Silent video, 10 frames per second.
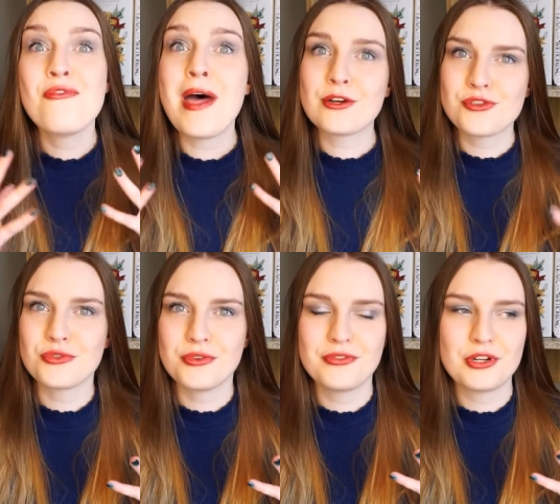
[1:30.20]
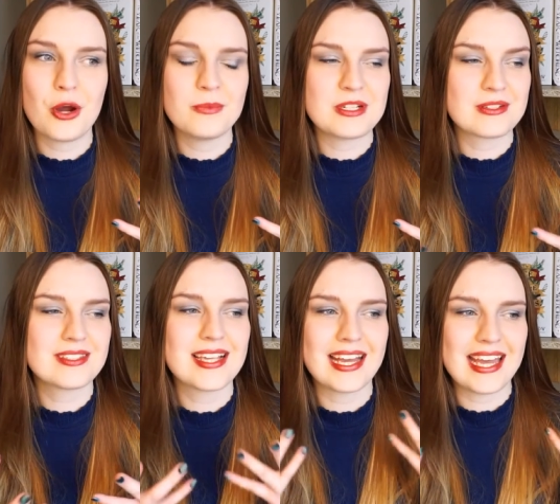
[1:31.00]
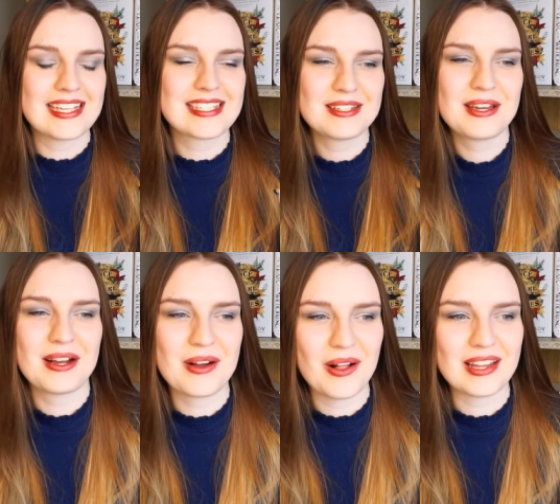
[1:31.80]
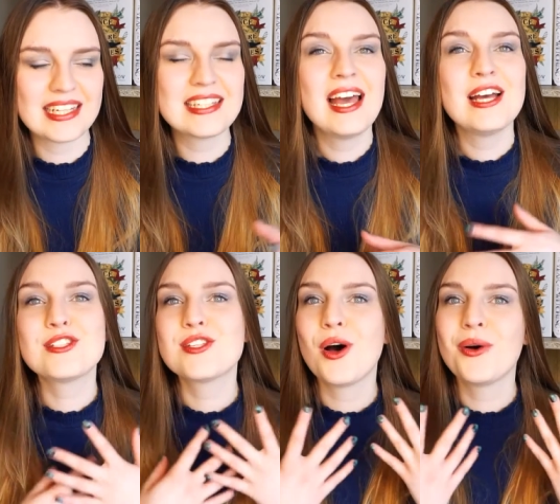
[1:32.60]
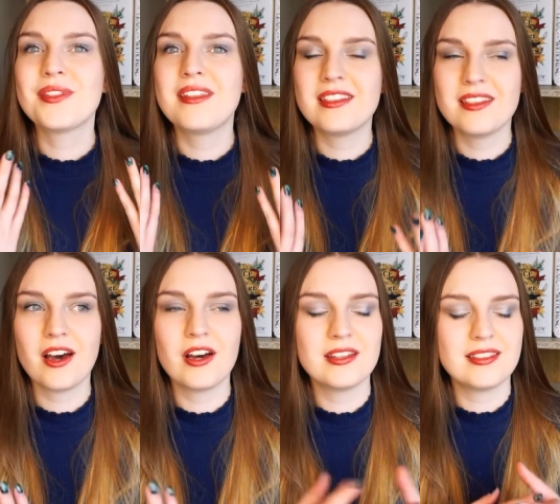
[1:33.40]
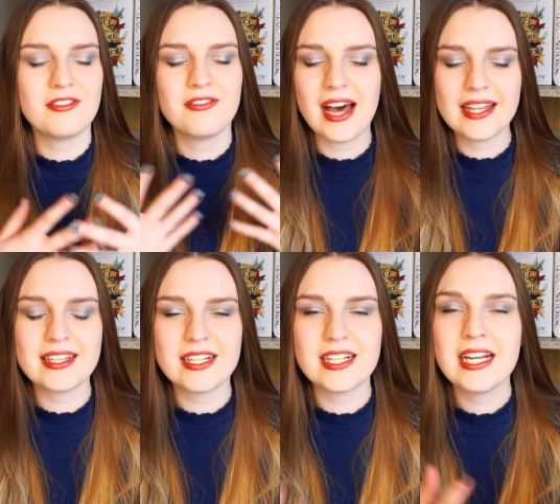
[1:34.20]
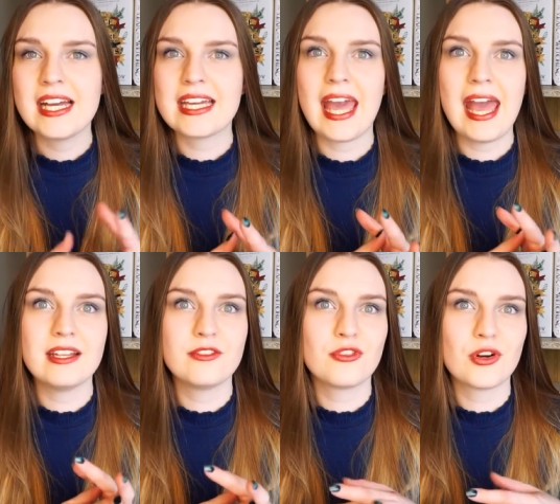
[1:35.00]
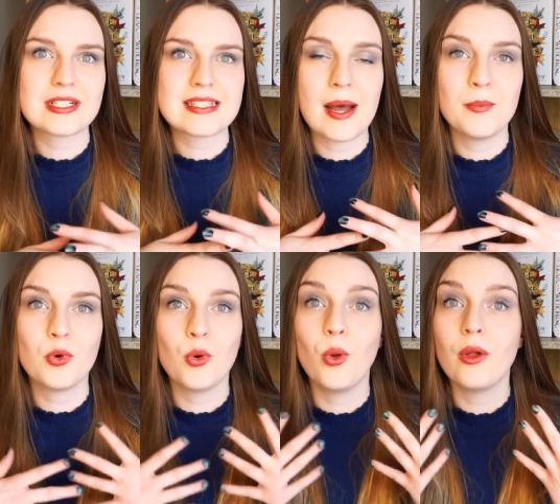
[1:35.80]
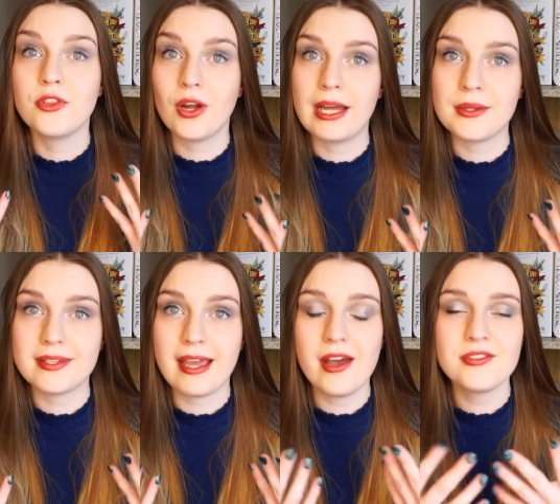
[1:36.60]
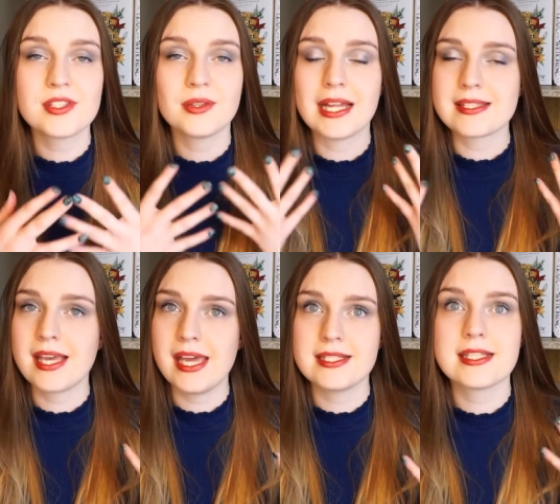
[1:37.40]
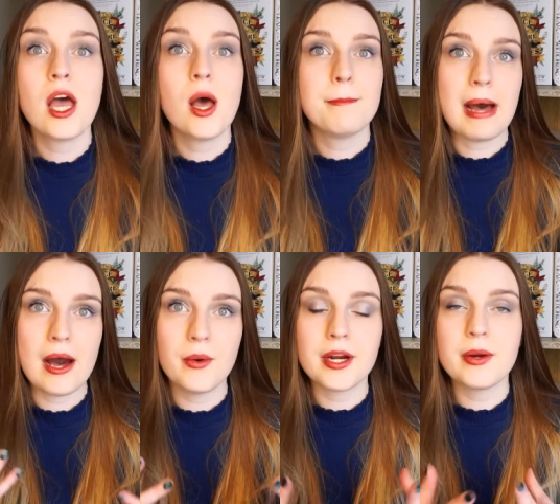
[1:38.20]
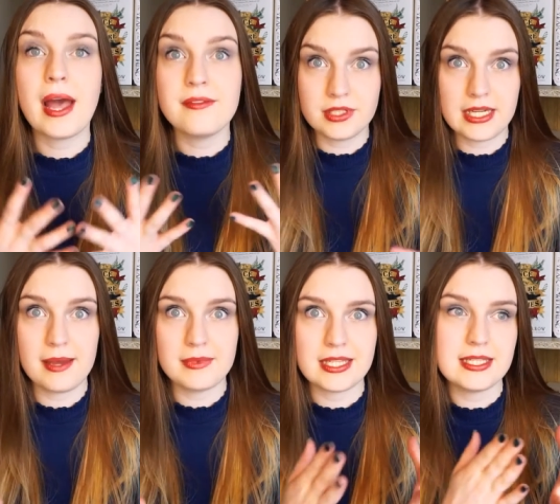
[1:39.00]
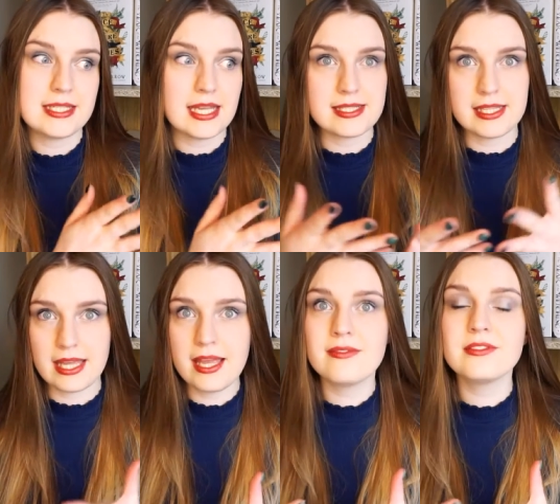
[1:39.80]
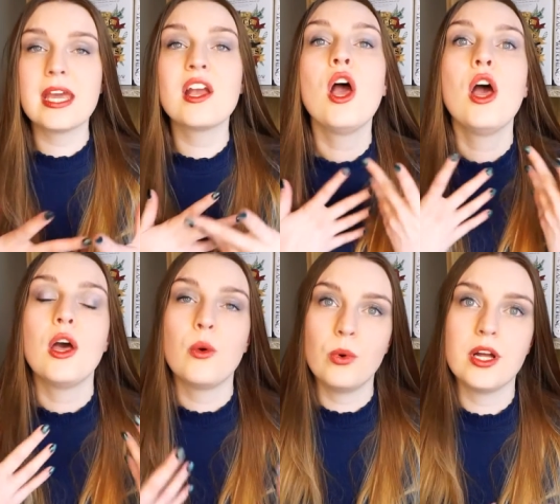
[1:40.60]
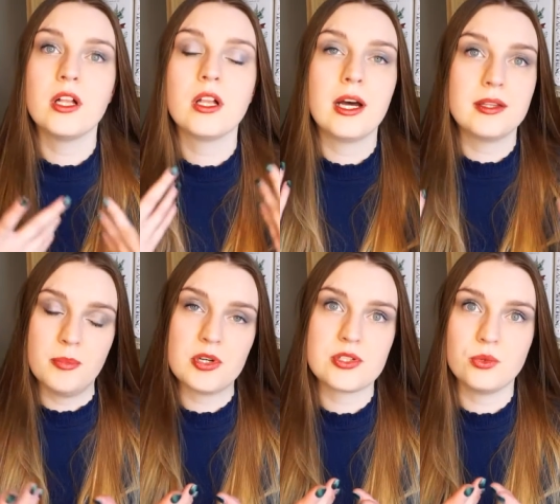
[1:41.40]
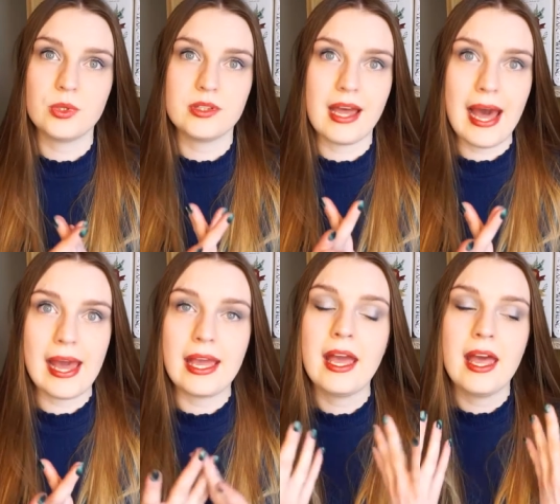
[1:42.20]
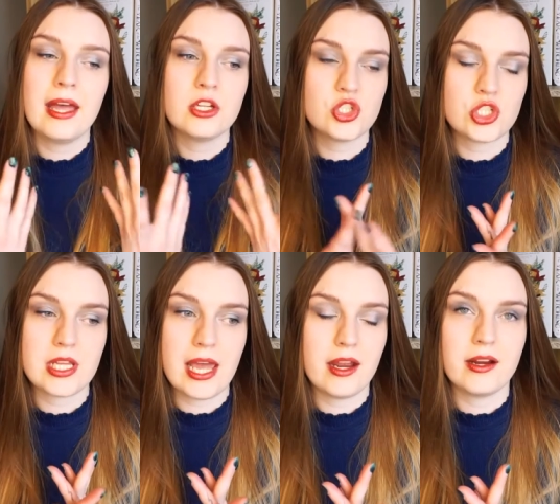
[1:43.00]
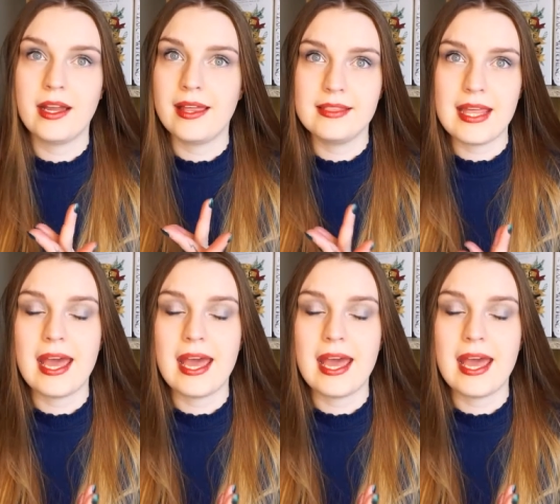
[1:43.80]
natural phenomenons, I guess you can call it. So the father can, for example, dole out death. So that's his power. Every name that he says in the evening, the person will die there and